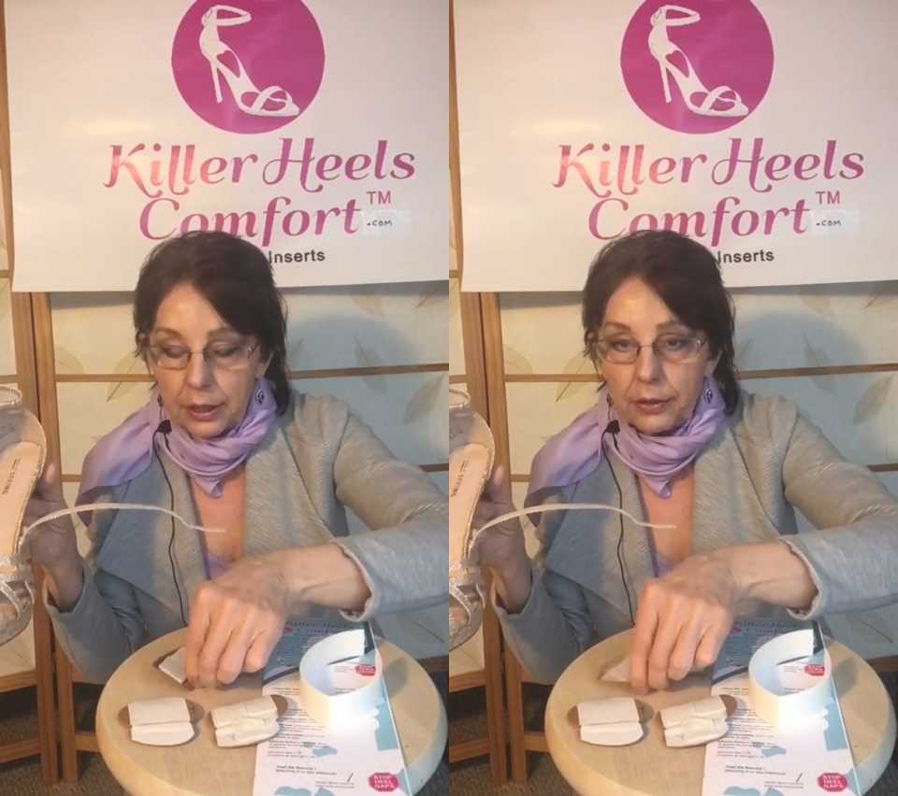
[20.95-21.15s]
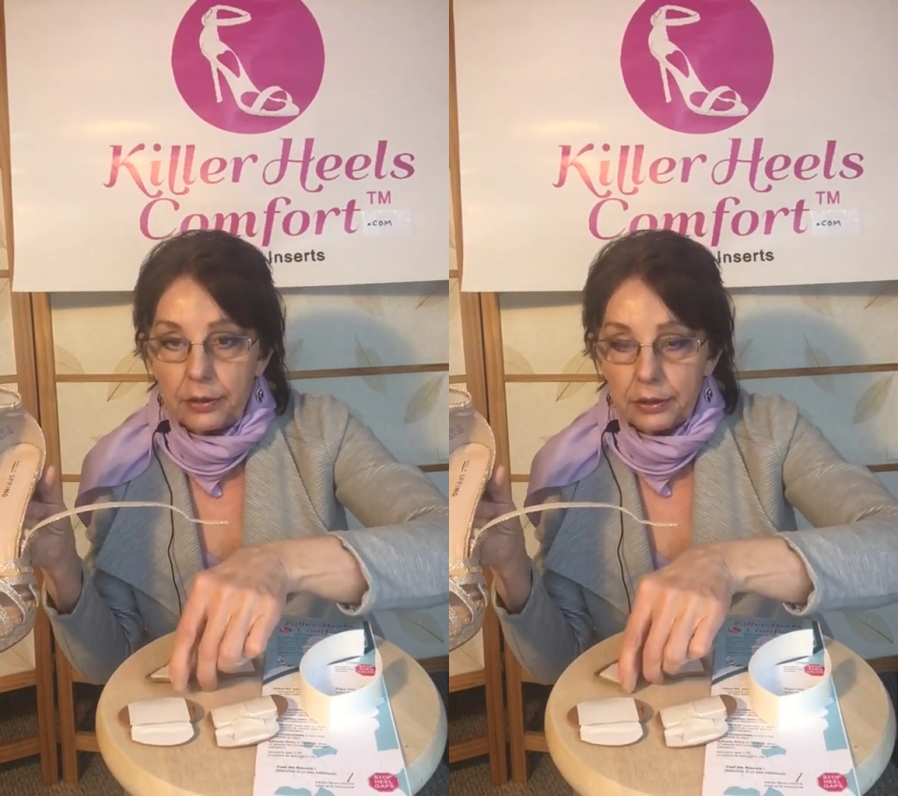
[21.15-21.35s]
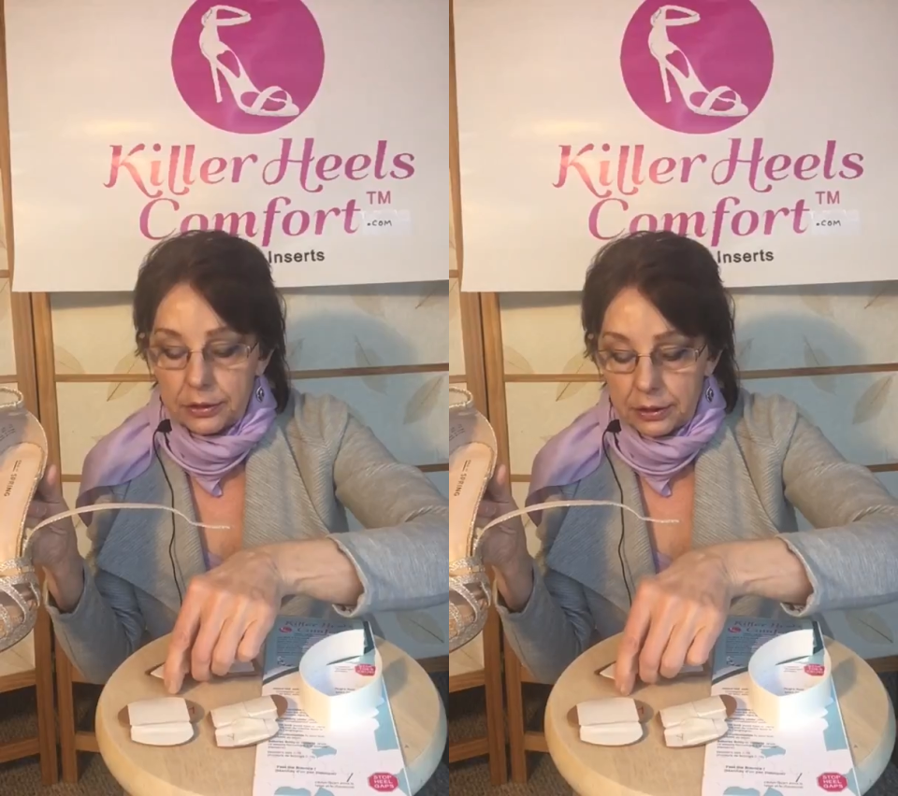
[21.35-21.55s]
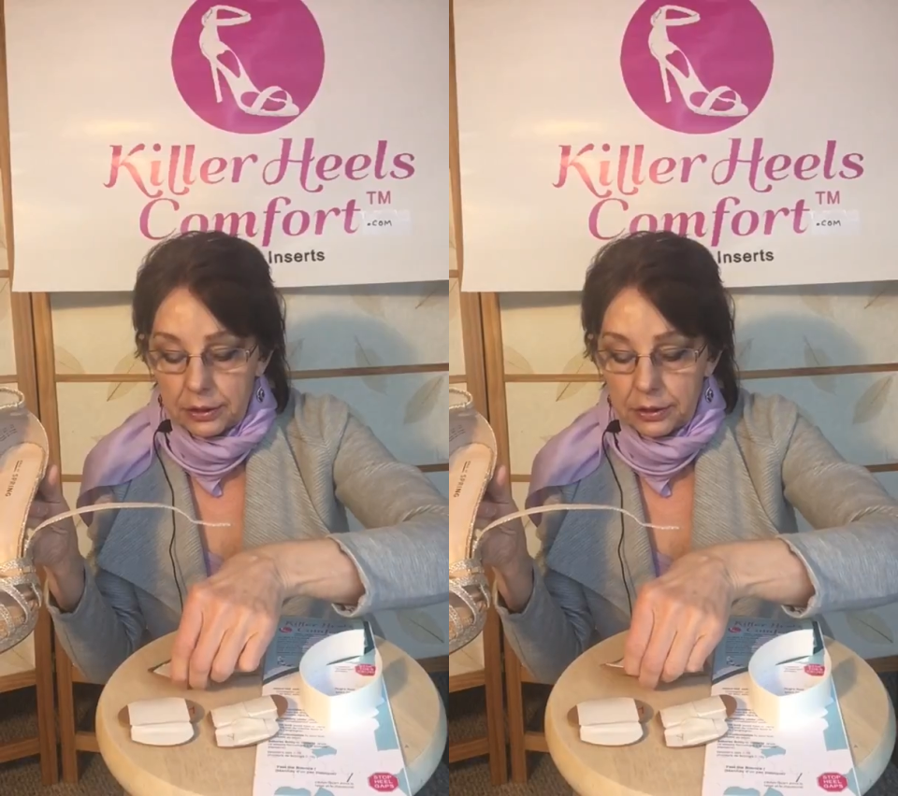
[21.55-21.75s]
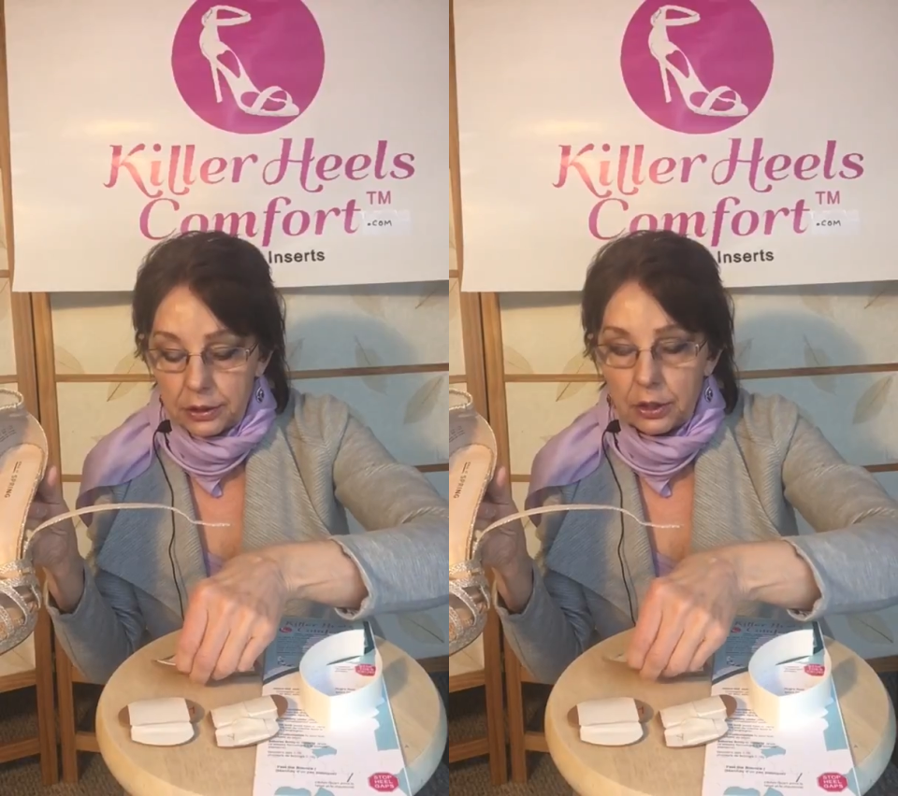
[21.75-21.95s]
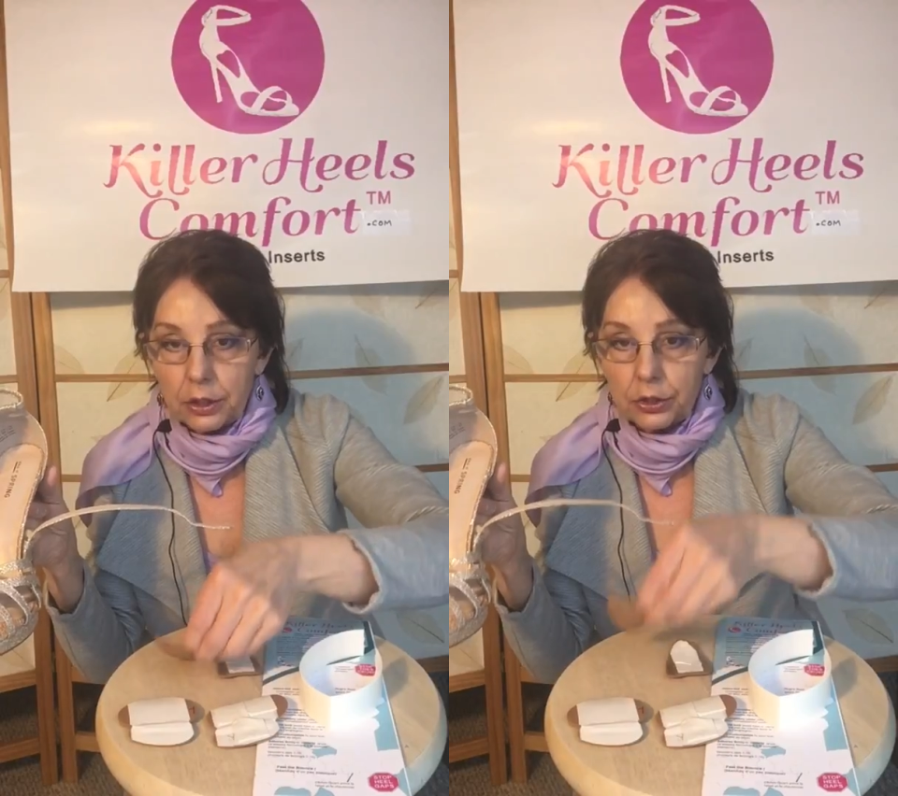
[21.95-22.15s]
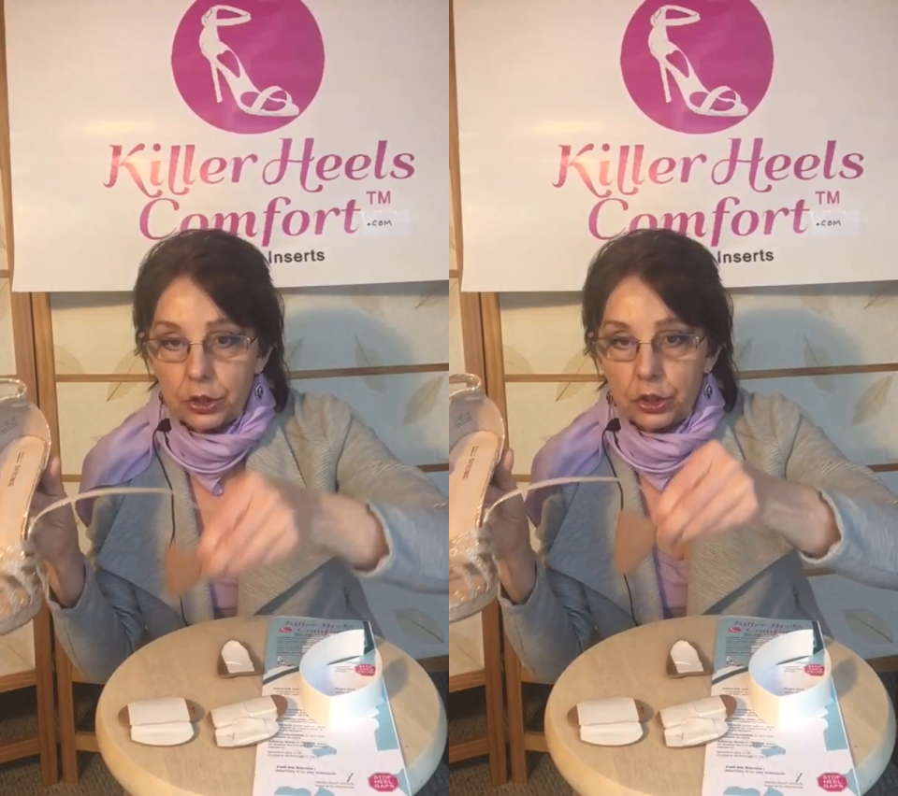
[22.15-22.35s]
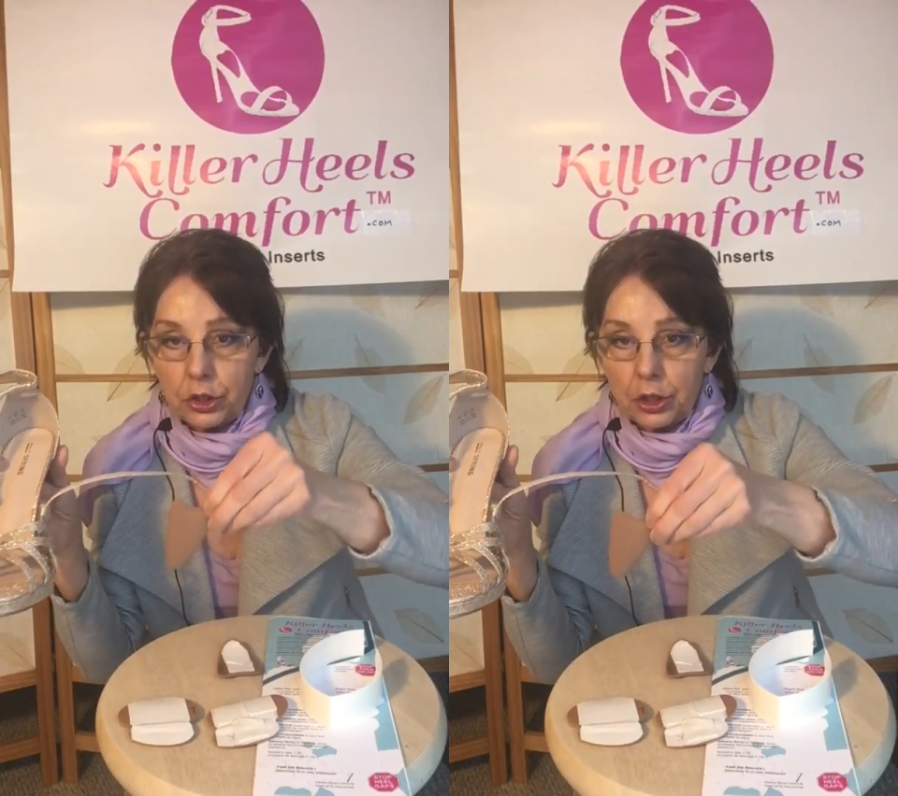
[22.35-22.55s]
and this is the
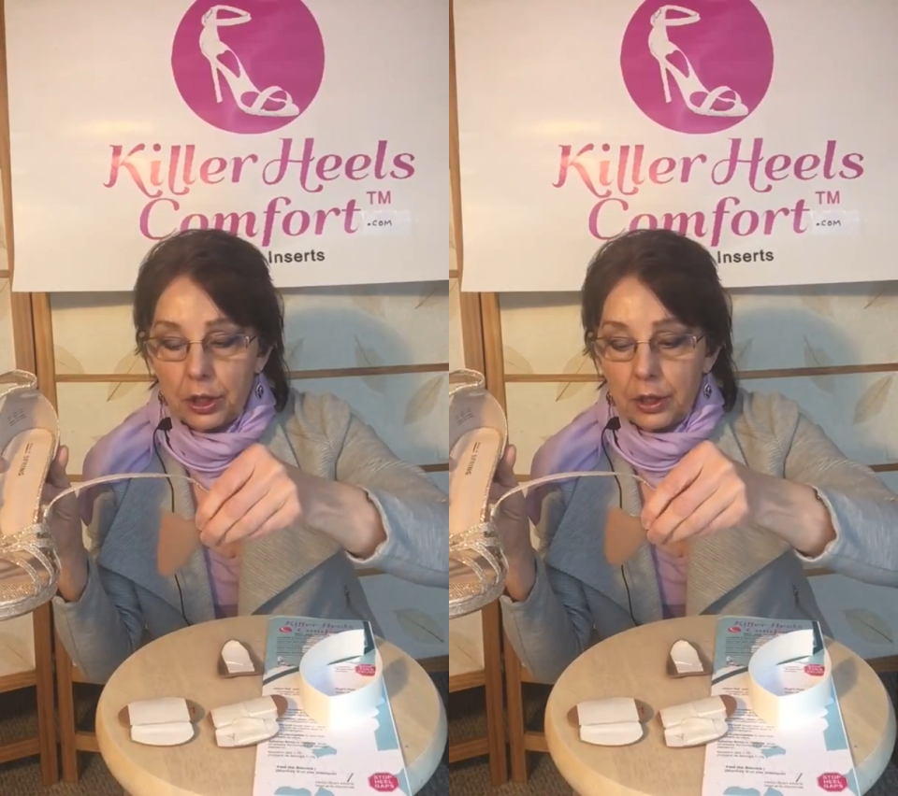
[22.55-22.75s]
arch